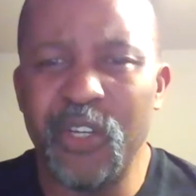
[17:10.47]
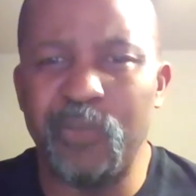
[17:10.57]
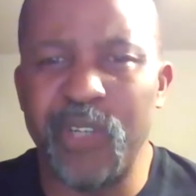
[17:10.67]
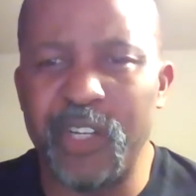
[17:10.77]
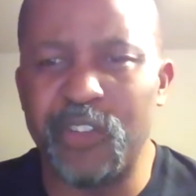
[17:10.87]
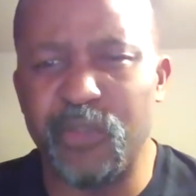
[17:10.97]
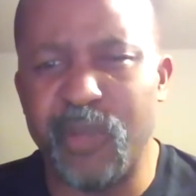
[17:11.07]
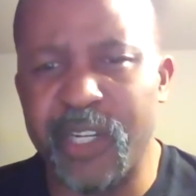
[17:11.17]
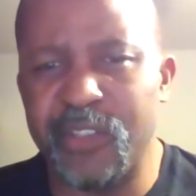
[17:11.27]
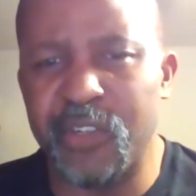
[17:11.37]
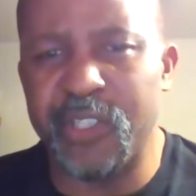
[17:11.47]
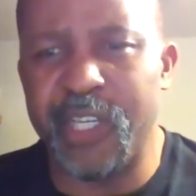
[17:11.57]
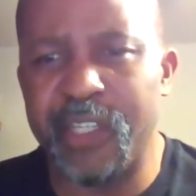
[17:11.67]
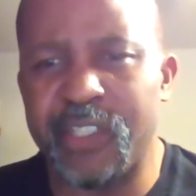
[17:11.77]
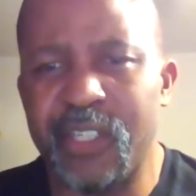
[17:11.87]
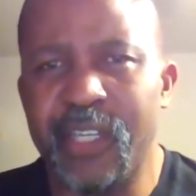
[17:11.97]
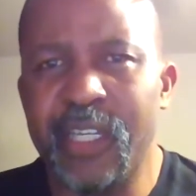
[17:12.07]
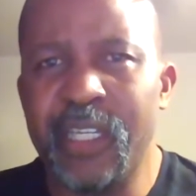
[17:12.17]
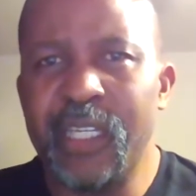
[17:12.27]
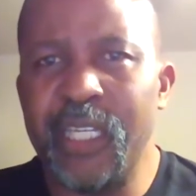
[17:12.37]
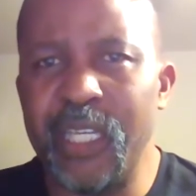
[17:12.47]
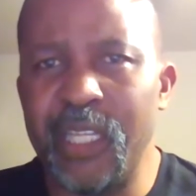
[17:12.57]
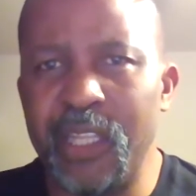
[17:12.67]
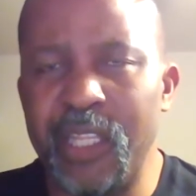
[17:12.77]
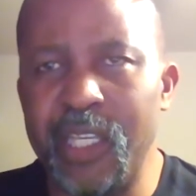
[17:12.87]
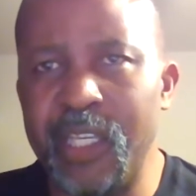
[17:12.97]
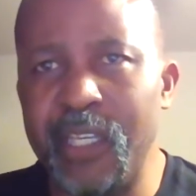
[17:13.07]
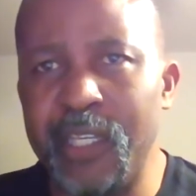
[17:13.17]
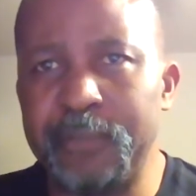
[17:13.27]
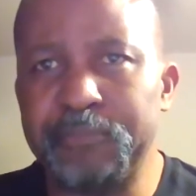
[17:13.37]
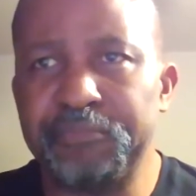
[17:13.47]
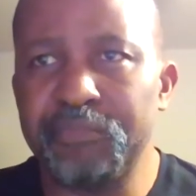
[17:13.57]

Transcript: who played for Quebec Nordiques in the,